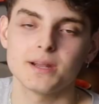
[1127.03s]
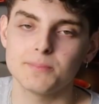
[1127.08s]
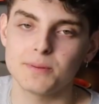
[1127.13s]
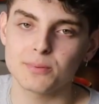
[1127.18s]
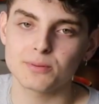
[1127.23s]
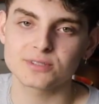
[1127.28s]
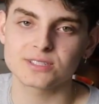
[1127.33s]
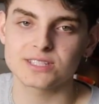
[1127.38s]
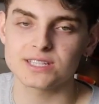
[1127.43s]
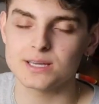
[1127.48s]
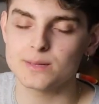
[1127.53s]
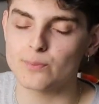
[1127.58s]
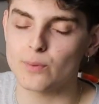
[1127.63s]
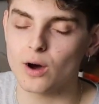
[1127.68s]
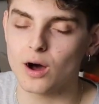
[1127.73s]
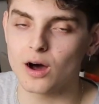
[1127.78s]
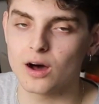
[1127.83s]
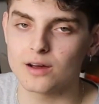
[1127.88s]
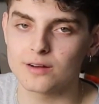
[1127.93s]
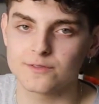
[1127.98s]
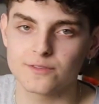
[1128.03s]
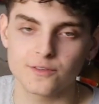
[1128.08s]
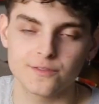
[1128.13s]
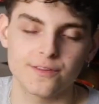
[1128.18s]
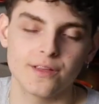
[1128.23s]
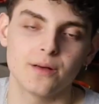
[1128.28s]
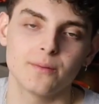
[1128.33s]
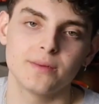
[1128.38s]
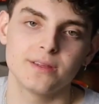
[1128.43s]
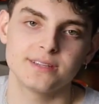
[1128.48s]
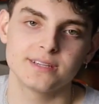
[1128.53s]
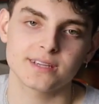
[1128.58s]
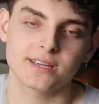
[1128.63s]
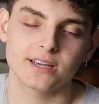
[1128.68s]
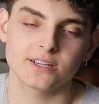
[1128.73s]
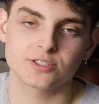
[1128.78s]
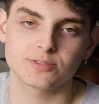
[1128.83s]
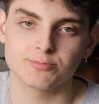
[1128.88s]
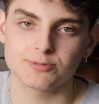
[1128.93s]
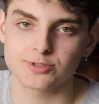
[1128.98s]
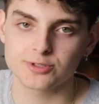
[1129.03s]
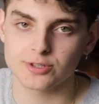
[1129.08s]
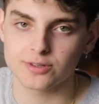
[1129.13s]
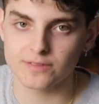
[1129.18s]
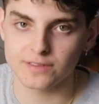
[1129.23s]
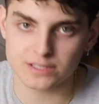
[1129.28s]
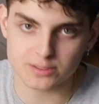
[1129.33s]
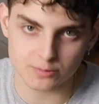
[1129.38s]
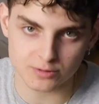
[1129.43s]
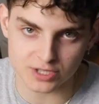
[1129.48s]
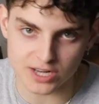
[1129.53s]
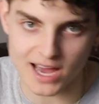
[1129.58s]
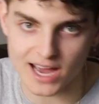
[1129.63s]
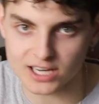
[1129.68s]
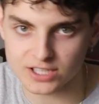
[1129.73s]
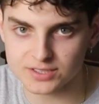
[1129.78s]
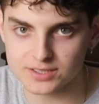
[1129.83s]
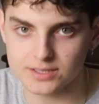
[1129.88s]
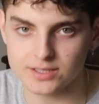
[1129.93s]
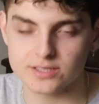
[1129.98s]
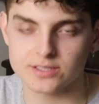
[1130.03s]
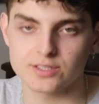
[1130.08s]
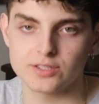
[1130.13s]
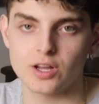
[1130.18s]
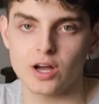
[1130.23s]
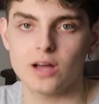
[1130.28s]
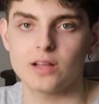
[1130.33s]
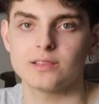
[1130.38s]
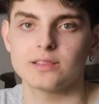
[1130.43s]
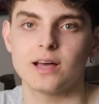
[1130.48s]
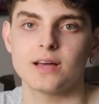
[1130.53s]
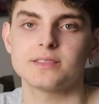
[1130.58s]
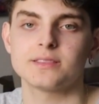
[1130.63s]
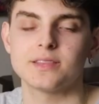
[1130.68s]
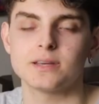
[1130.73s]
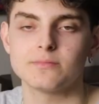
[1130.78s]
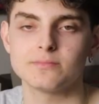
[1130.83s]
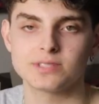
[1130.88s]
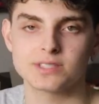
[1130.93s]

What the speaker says: people sleep on fulfillment and customer service, which actually does not let them